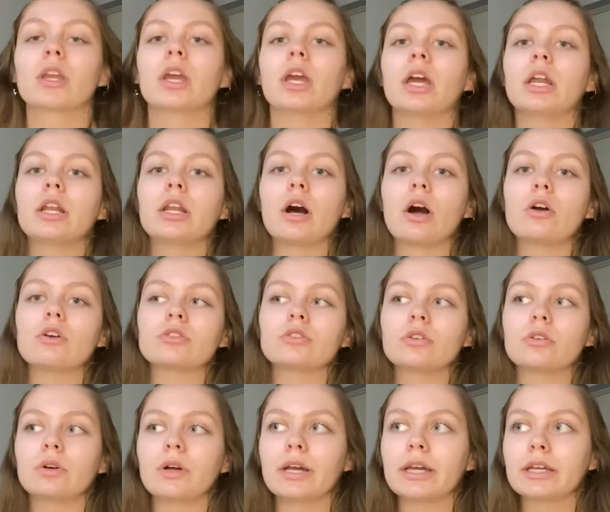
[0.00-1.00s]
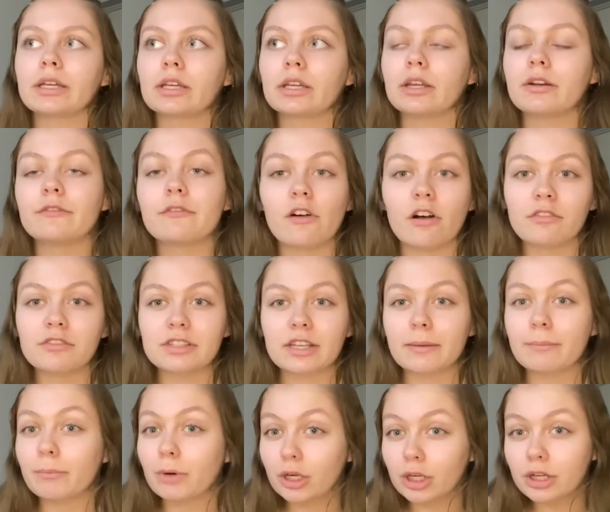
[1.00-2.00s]
And it also like involves like
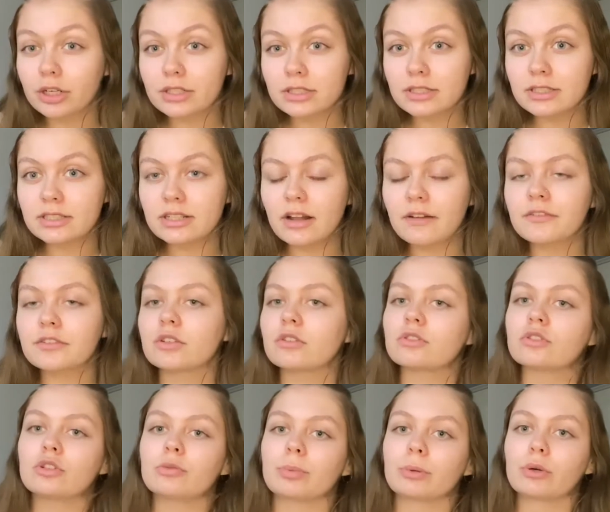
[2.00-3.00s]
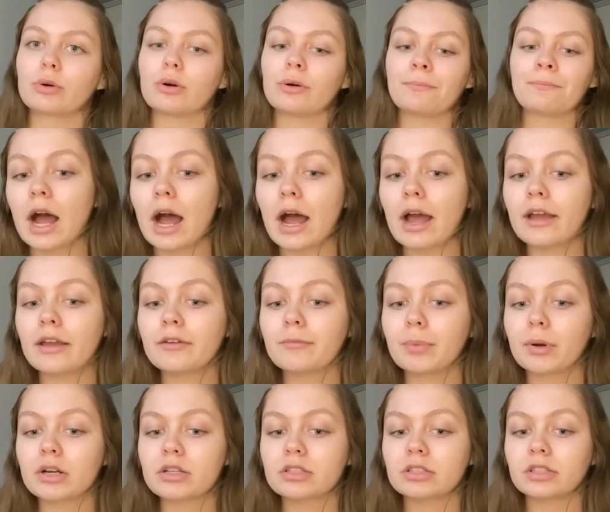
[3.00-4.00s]
murders and stuff, so it's super cool. I
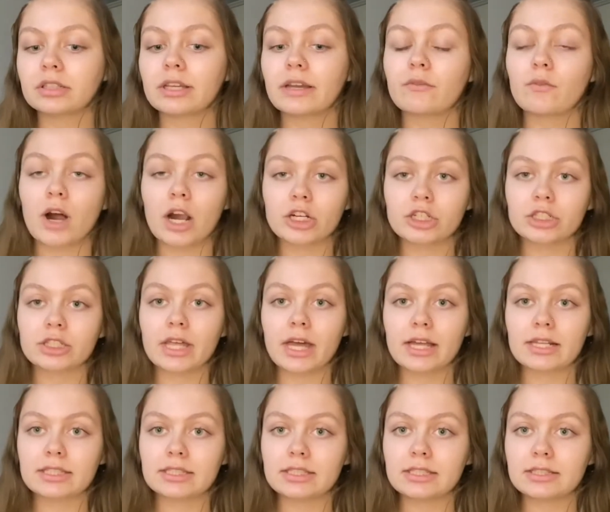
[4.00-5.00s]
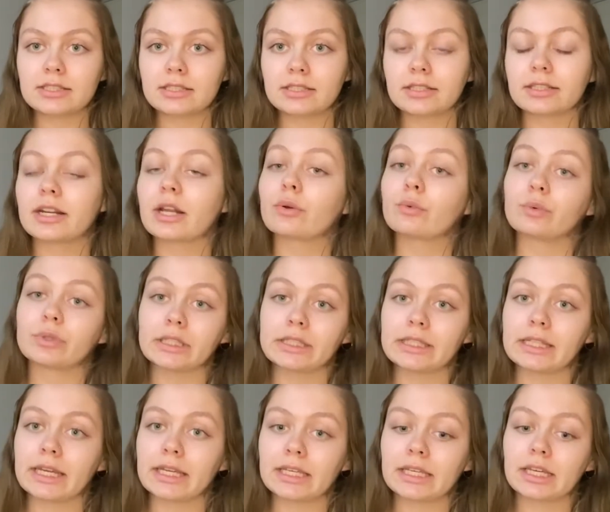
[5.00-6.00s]
personally have watched that season and I really
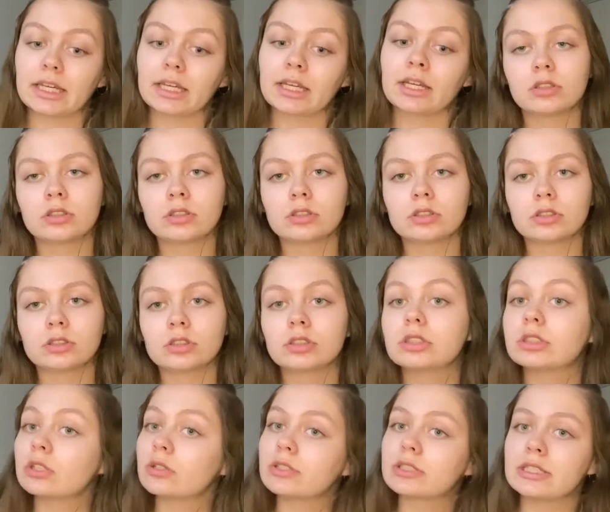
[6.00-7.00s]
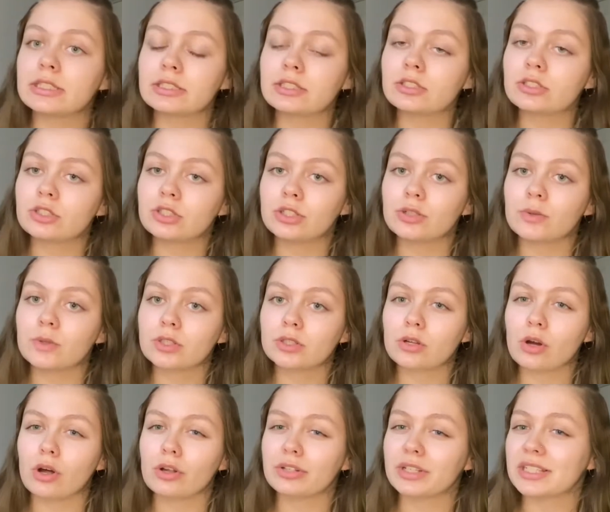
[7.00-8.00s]
like it. So season 2 is
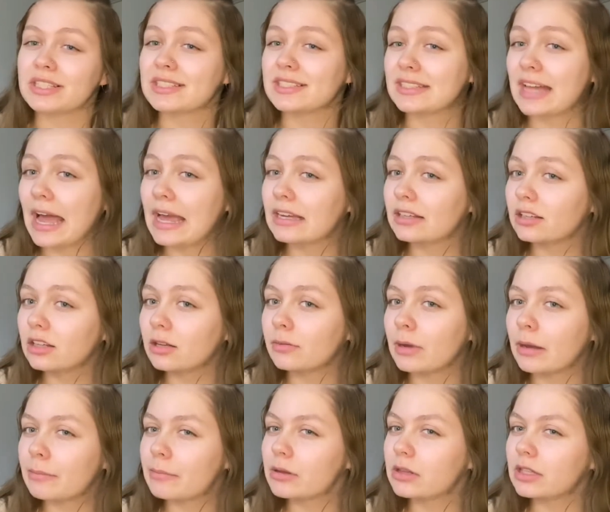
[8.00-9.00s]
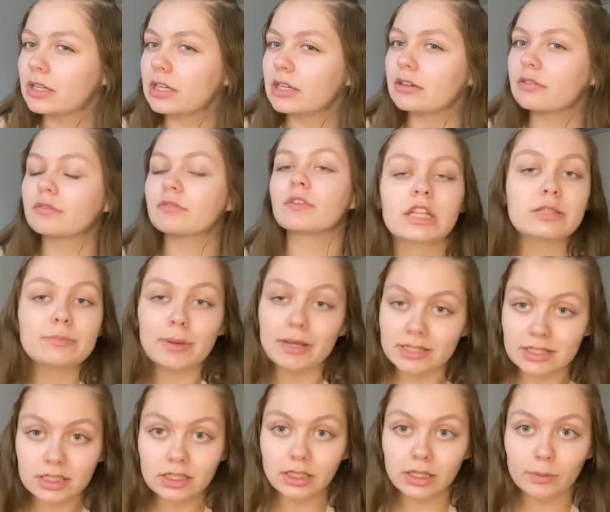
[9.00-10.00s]
called Asylum, I believe. It's
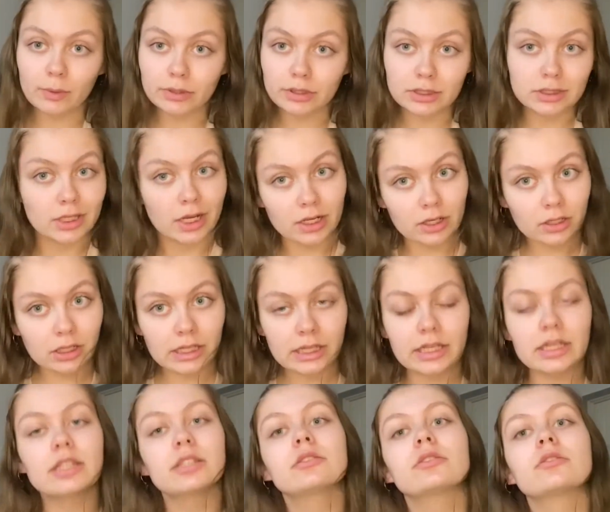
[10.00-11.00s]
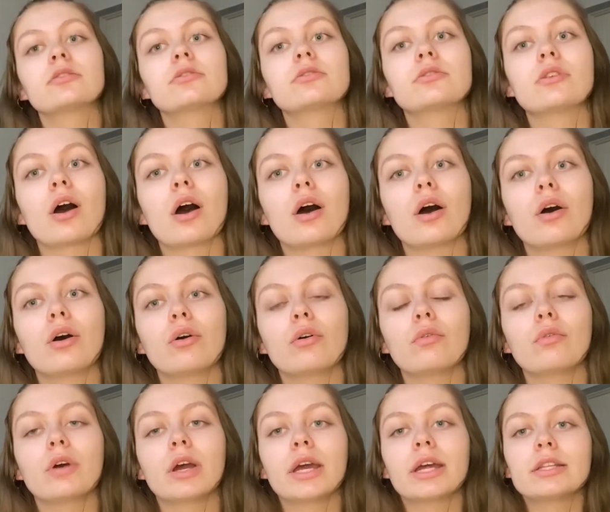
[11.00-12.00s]
basically what the title is.
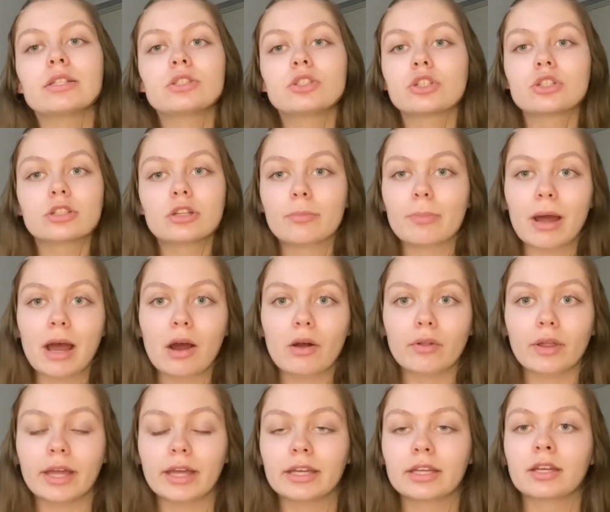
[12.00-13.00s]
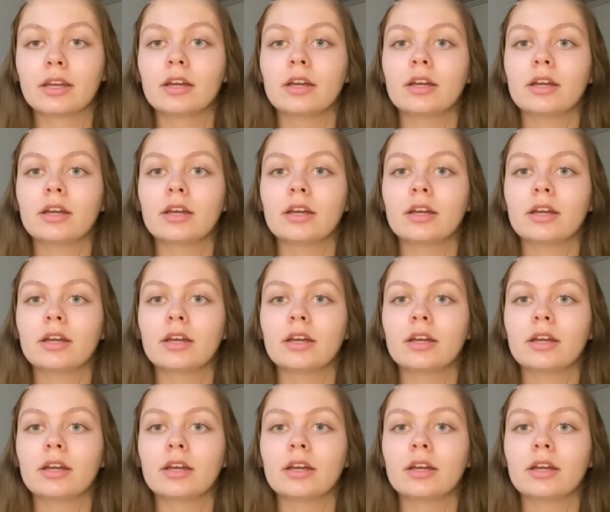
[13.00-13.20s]
So it's just about like